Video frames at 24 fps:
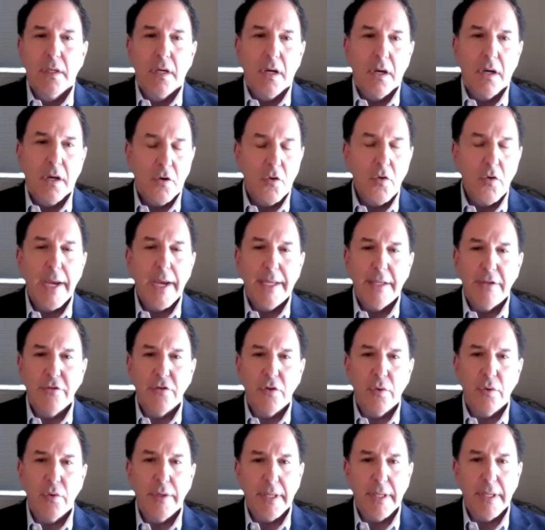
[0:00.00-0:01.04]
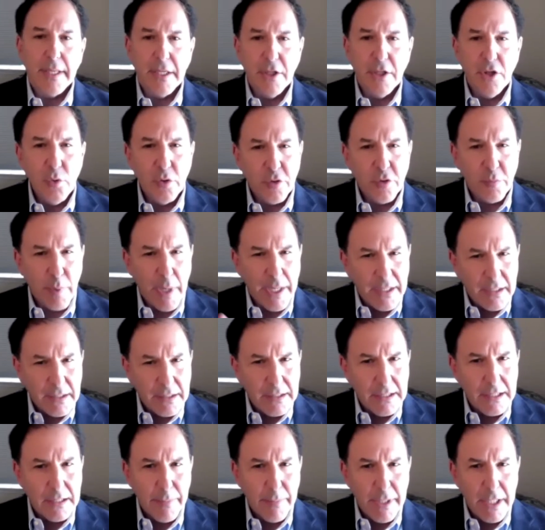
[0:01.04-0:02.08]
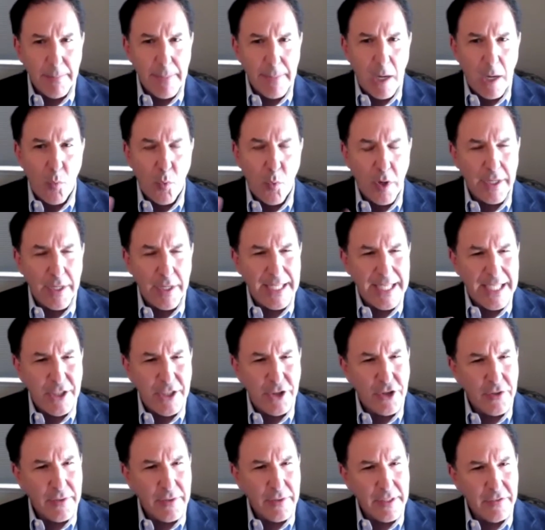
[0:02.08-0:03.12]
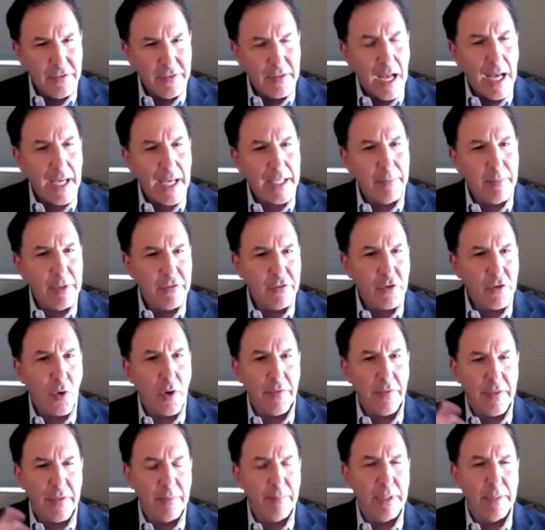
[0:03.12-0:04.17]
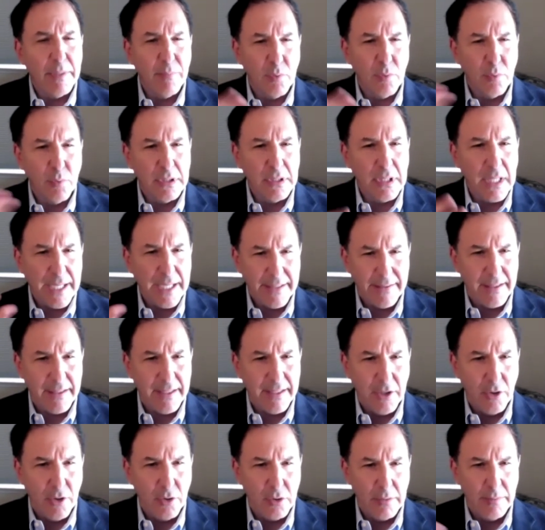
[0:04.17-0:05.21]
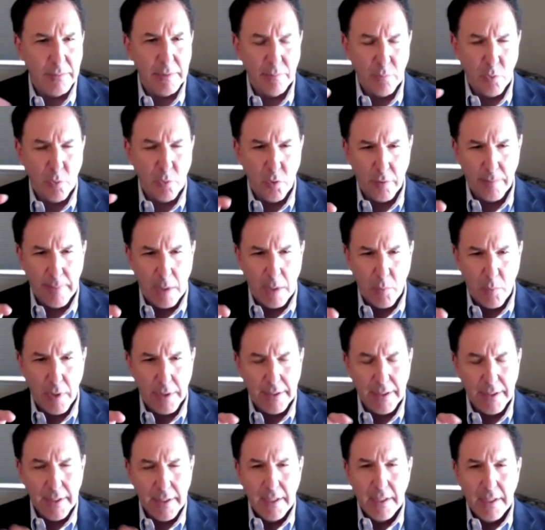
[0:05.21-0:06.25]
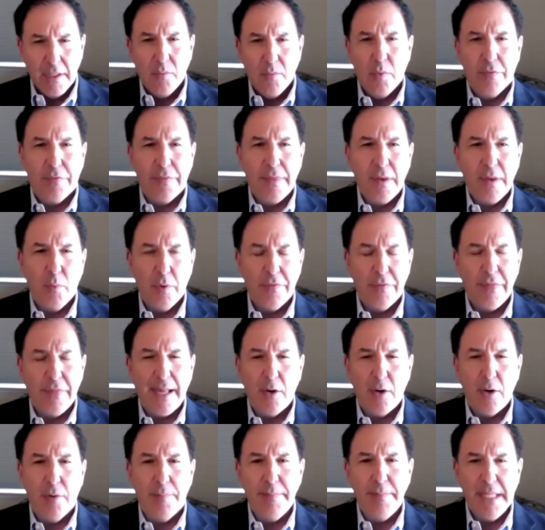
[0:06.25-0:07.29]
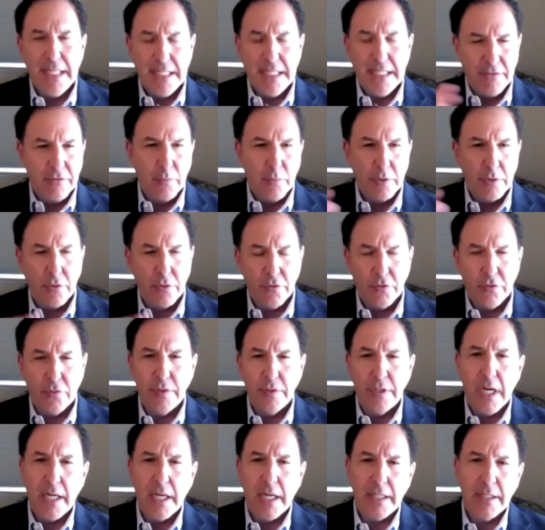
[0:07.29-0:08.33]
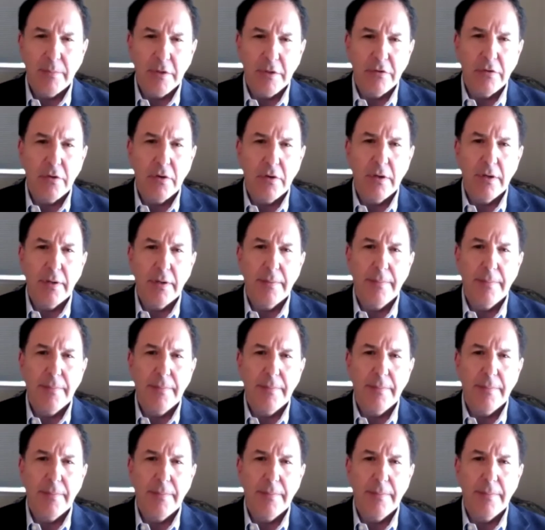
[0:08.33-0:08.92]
Great. So can you explain a little bit about what each of these documents are? I think people would like to hear a little bit more about what that all means, what those 3 documents are.